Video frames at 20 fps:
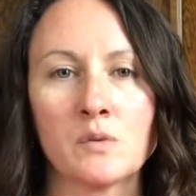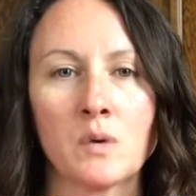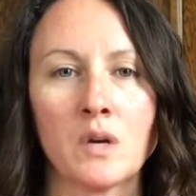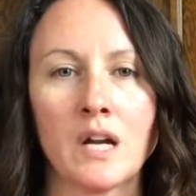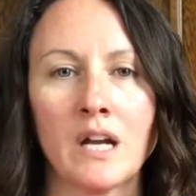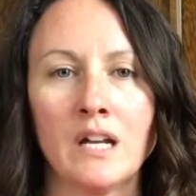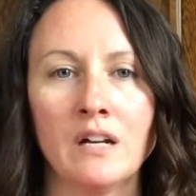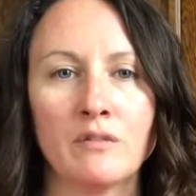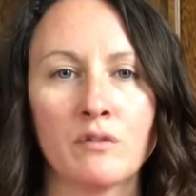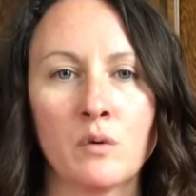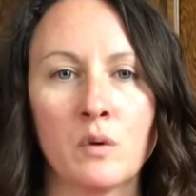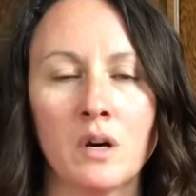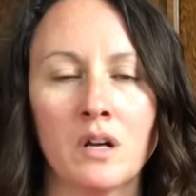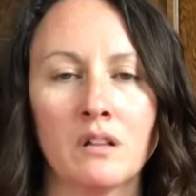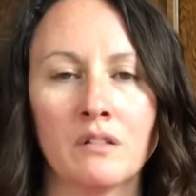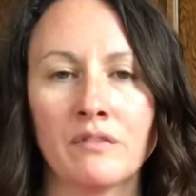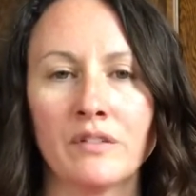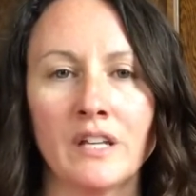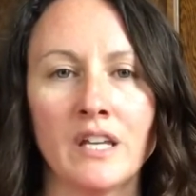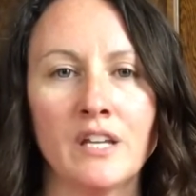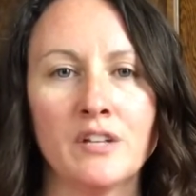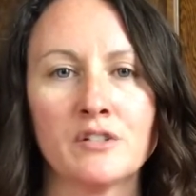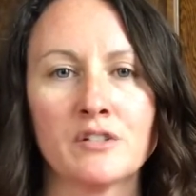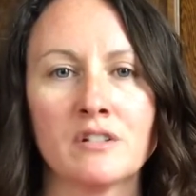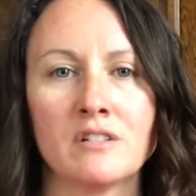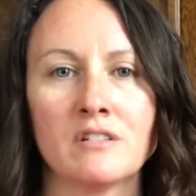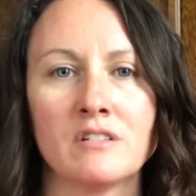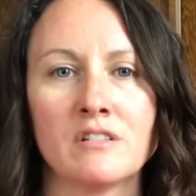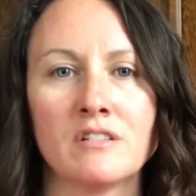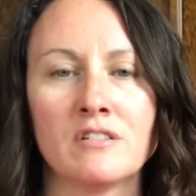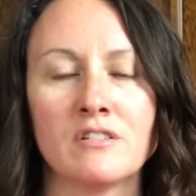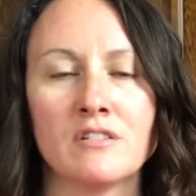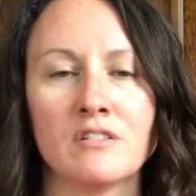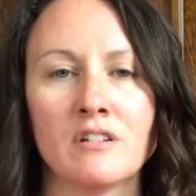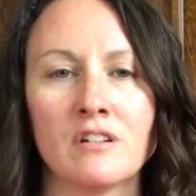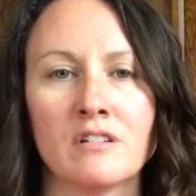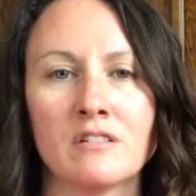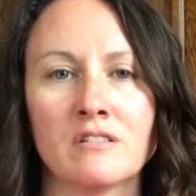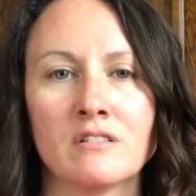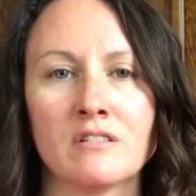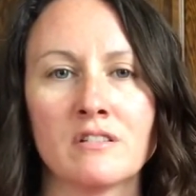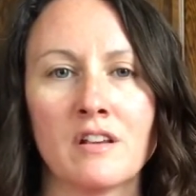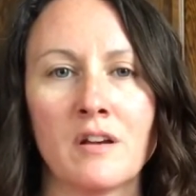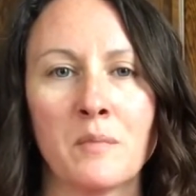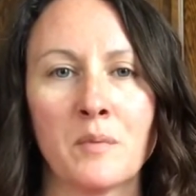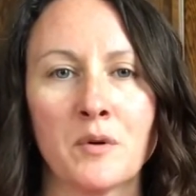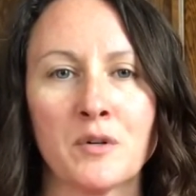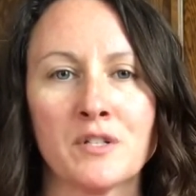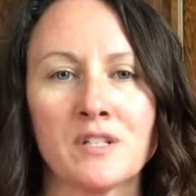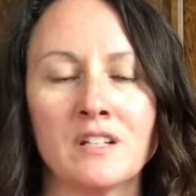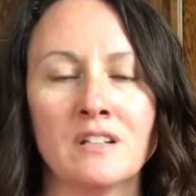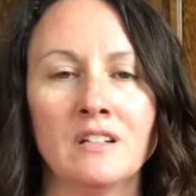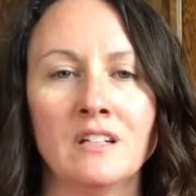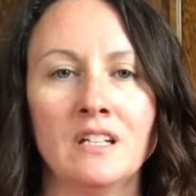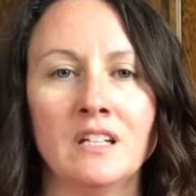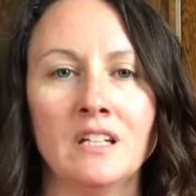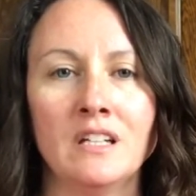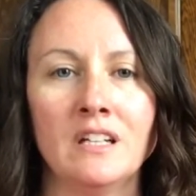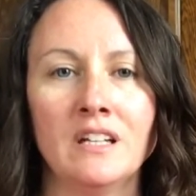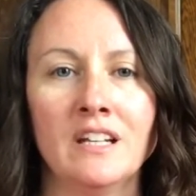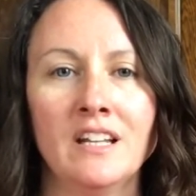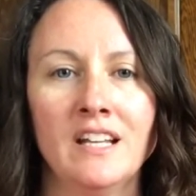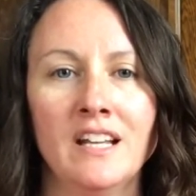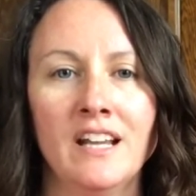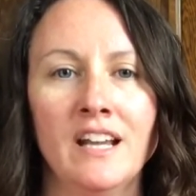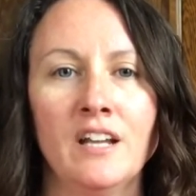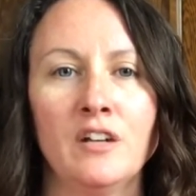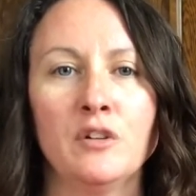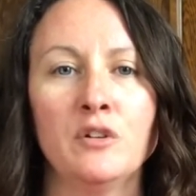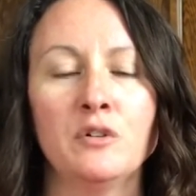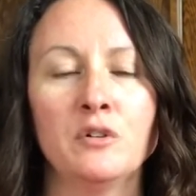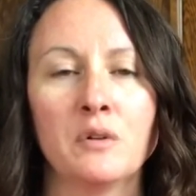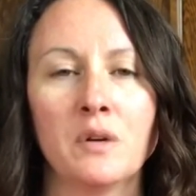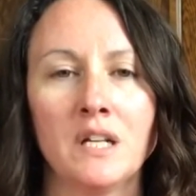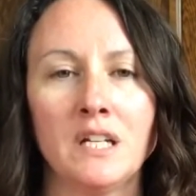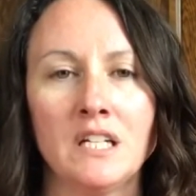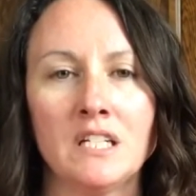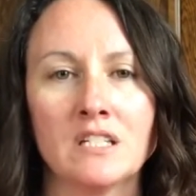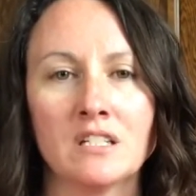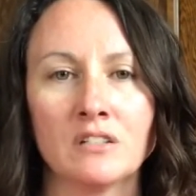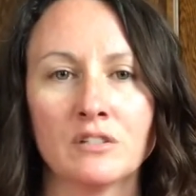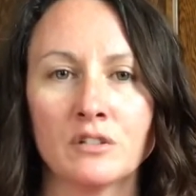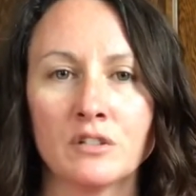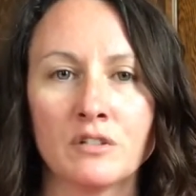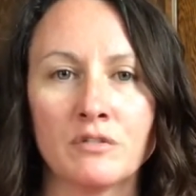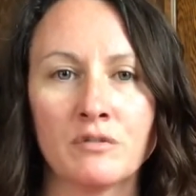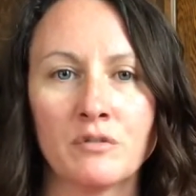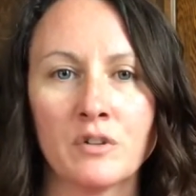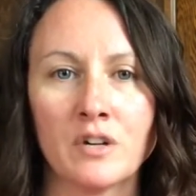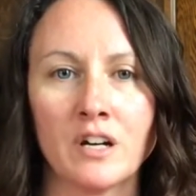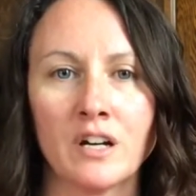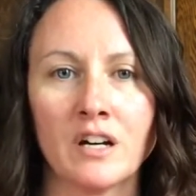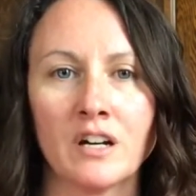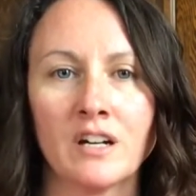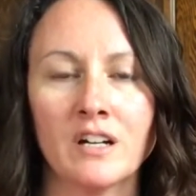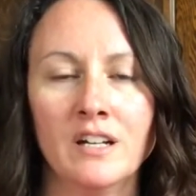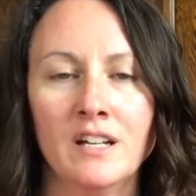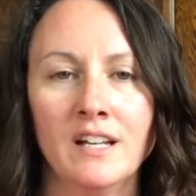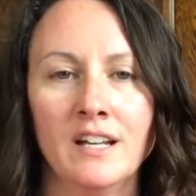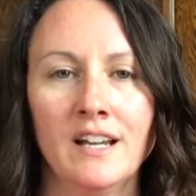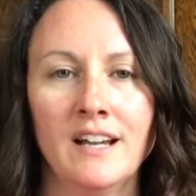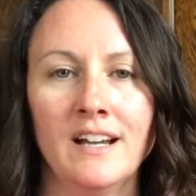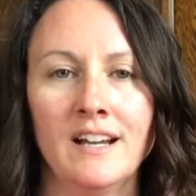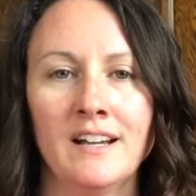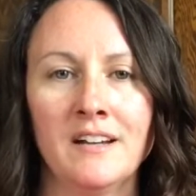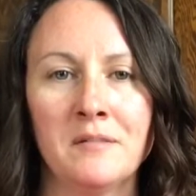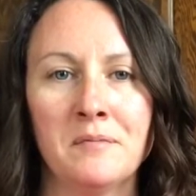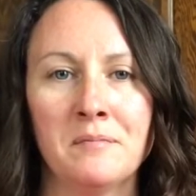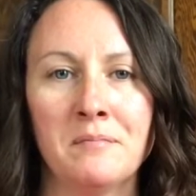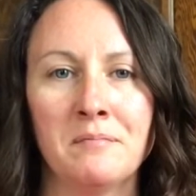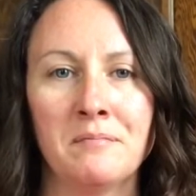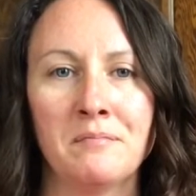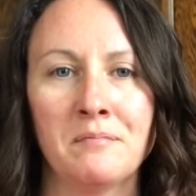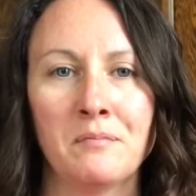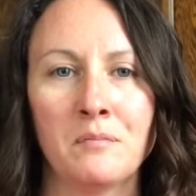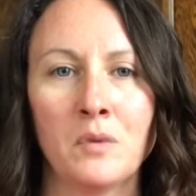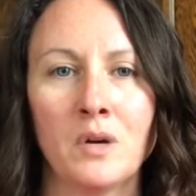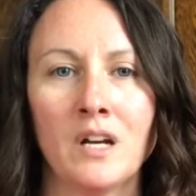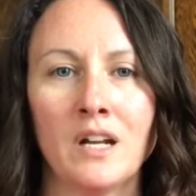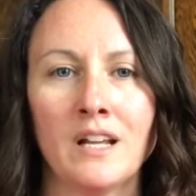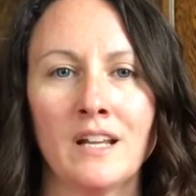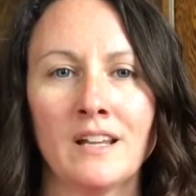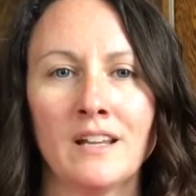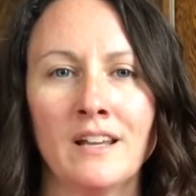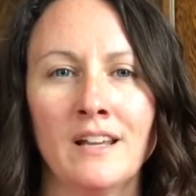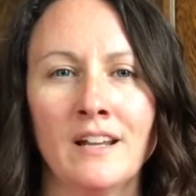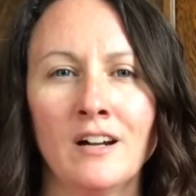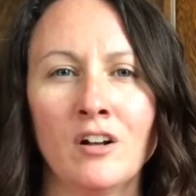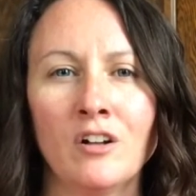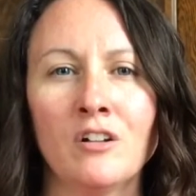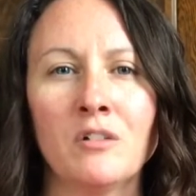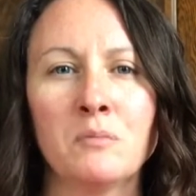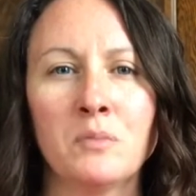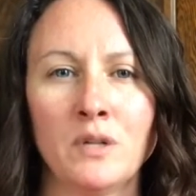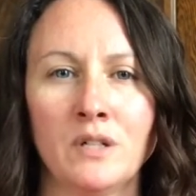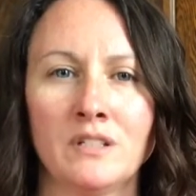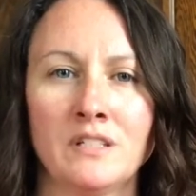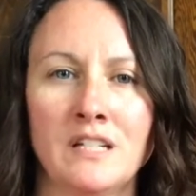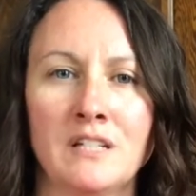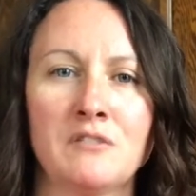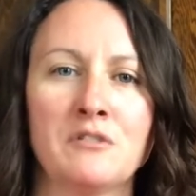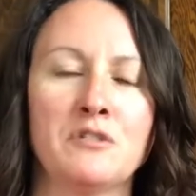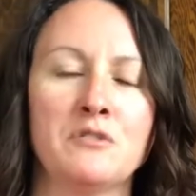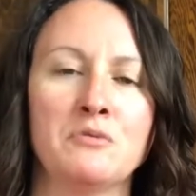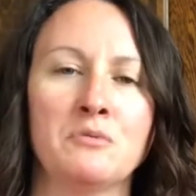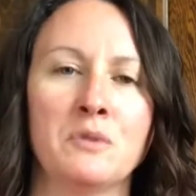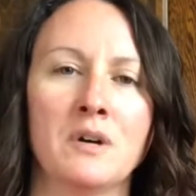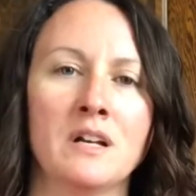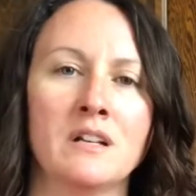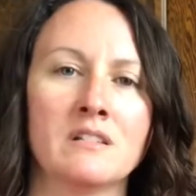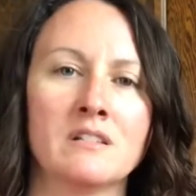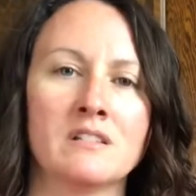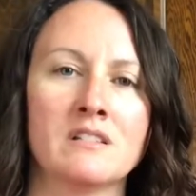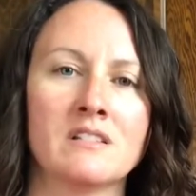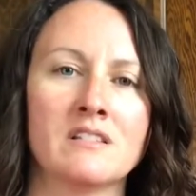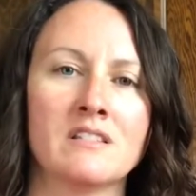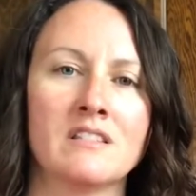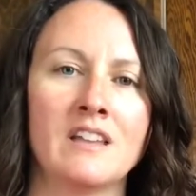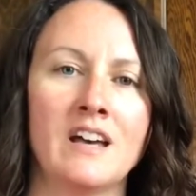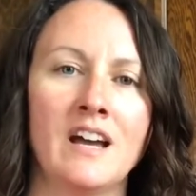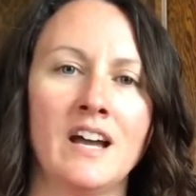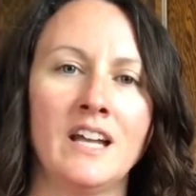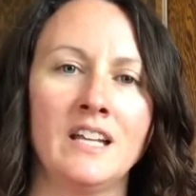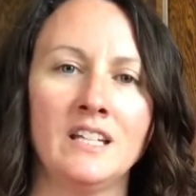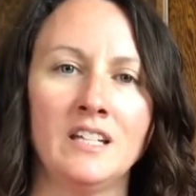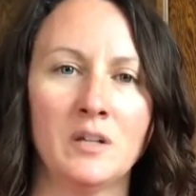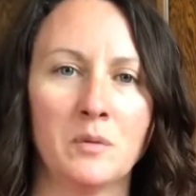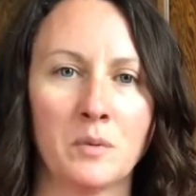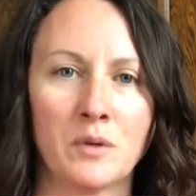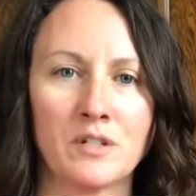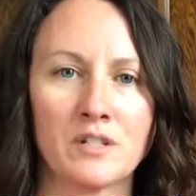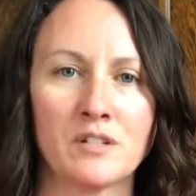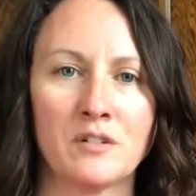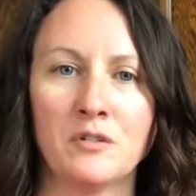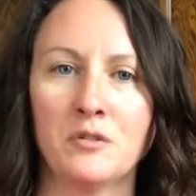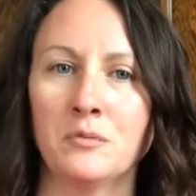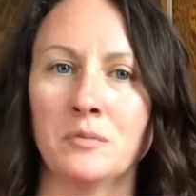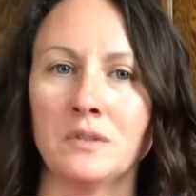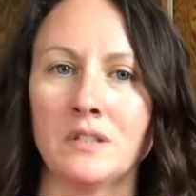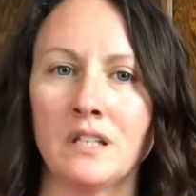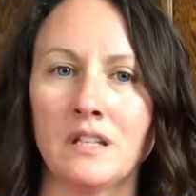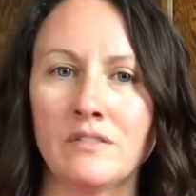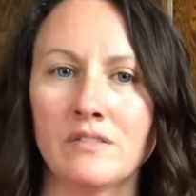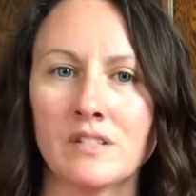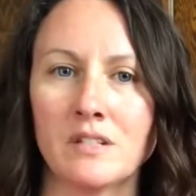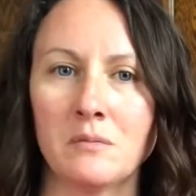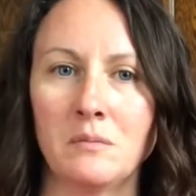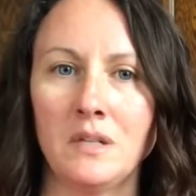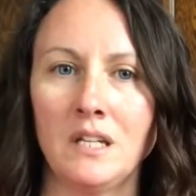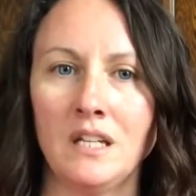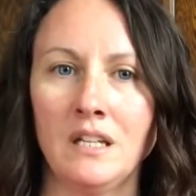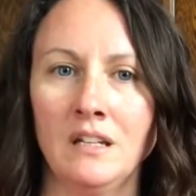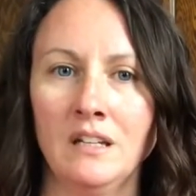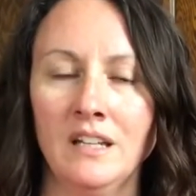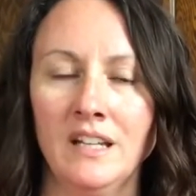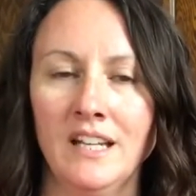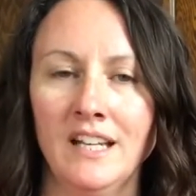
What kind of qualifications does a person need, and who do I need to look for? What it all boiled down to was that I need a person who believes in me.